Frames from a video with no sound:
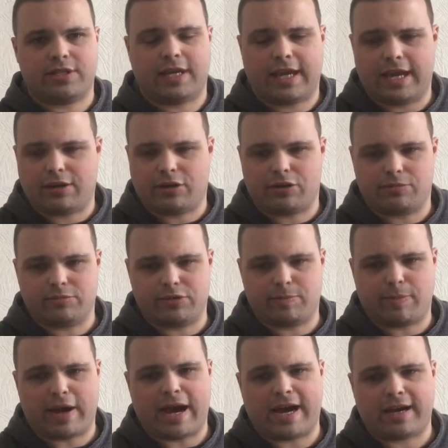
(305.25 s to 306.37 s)
The kid comes
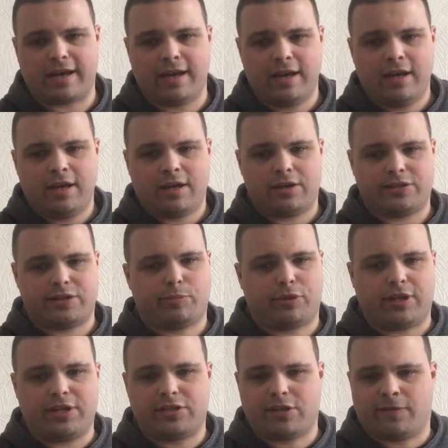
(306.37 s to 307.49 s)
back because a
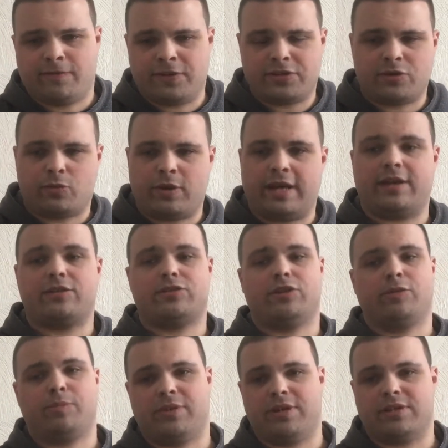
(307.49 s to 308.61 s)
police officer wakes
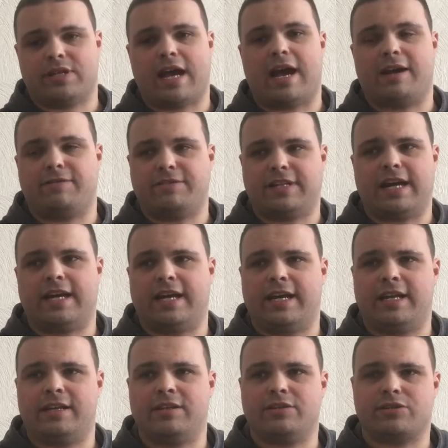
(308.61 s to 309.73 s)
up that's half
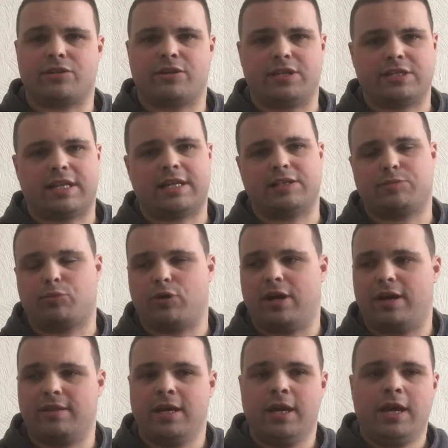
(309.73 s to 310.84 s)
dying, is on his last
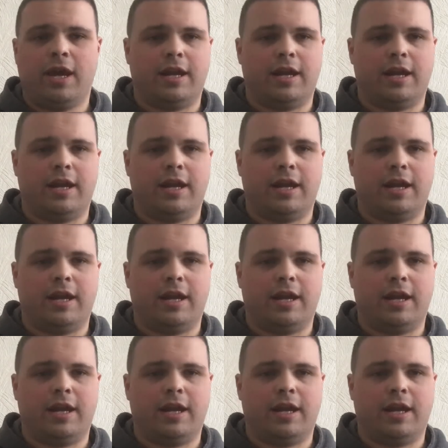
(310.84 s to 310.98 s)
breath,